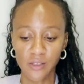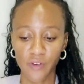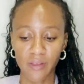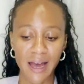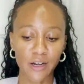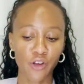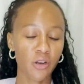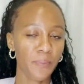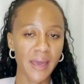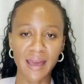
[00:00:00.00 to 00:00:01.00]
for that
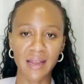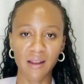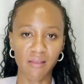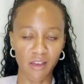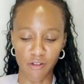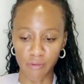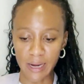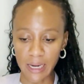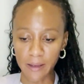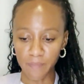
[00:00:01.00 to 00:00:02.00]
could be anything
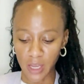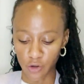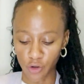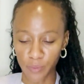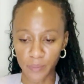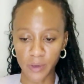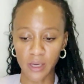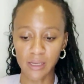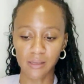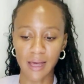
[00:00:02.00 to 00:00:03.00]
really. It could be
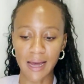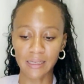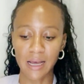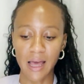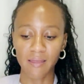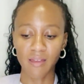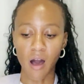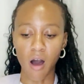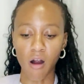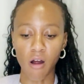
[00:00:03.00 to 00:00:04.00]
because that they
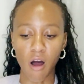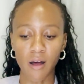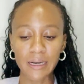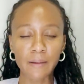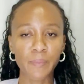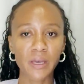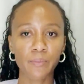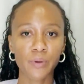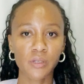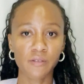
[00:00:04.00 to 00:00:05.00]
are on
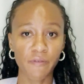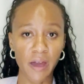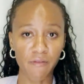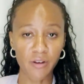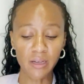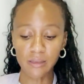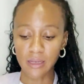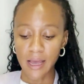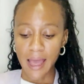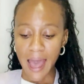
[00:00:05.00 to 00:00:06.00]
people's
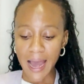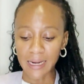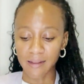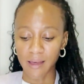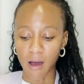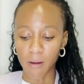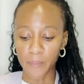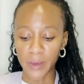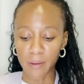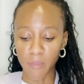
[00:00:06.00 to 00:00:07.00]
favorites and they are
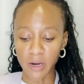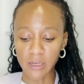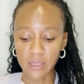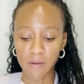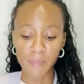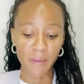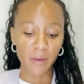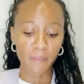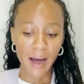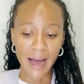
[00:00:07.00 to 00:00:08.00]
being monitored
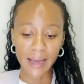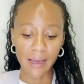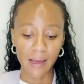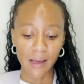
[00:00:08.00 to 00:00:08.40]
maybe by